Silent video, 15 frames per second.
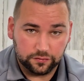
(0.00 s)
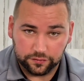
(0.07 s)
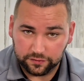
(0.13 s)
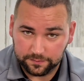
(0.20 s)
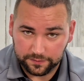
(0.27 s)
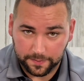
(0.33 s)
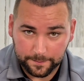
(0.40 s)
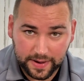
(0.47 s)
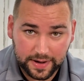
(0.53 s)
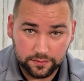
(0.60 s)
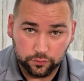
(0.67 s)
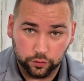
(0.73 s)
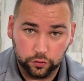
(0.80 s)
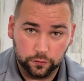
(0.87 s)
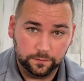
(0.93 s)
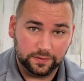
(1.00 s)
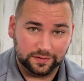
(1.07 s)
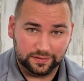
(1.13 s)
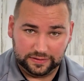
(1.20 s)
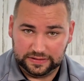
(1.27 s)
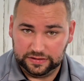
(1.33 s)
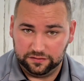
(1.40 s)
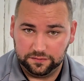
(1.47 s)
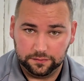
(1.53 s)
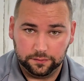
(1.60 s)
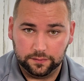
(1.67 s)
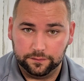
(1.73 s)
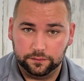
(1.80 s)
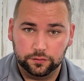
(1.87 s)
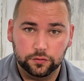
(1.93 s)
or just the main rooms like the kitchen, the
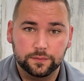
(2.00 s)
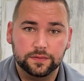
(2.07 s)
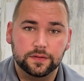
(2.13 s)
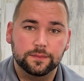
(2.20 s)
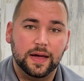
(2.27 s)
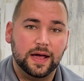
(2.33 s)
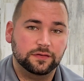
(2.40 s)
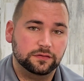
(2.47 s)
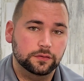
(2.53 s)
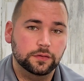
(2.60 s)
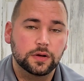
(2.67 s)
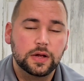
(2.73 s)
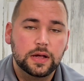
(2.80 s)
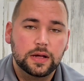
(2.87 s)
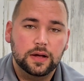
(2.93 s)
living room, and the master,